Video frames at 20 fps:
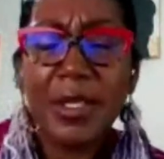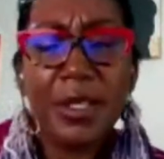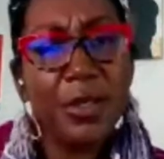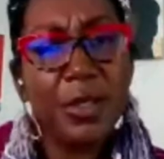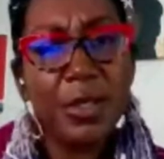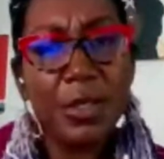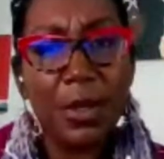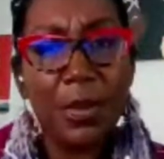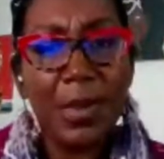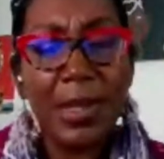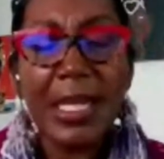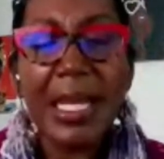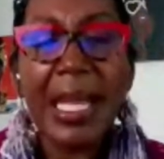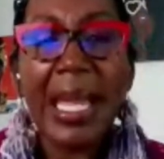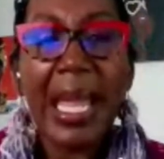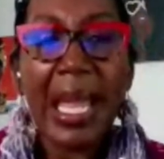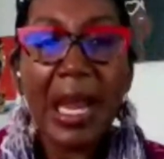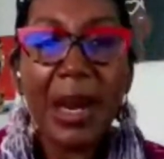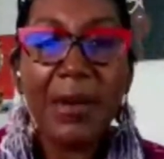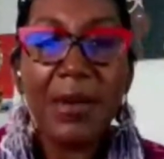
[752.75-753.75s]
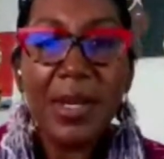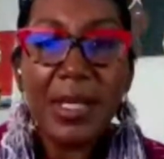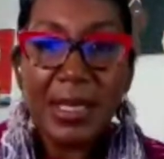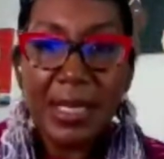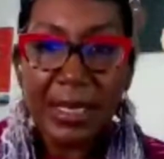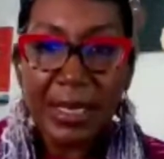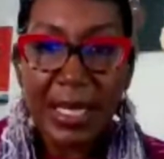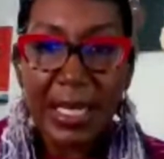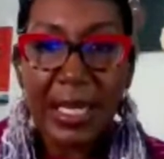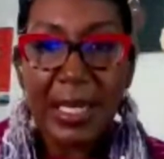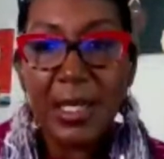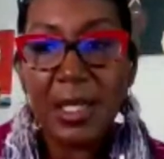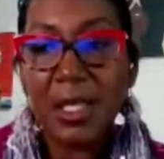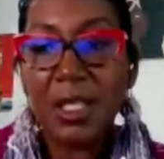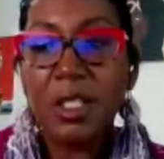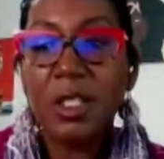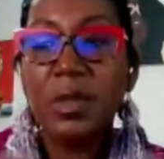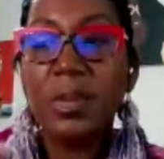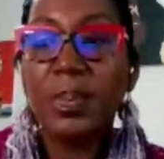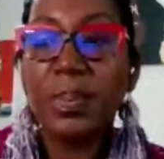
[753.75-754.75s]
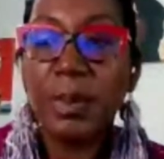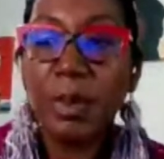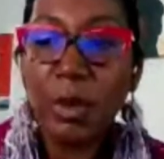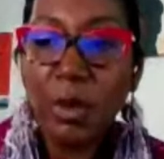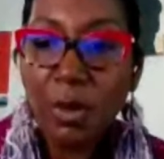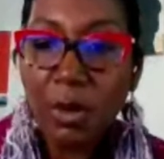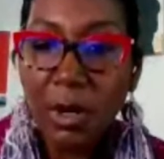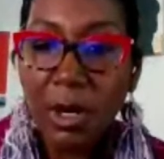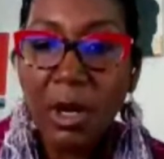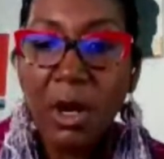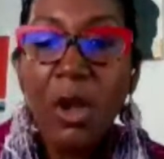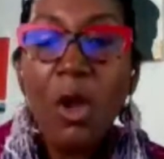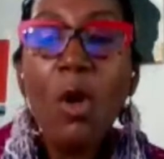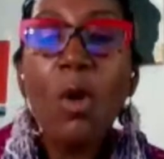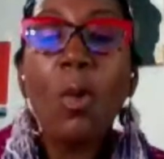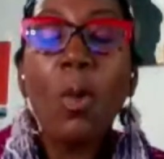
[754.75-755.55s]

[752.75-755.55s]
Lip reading: There's so many areas that they can explore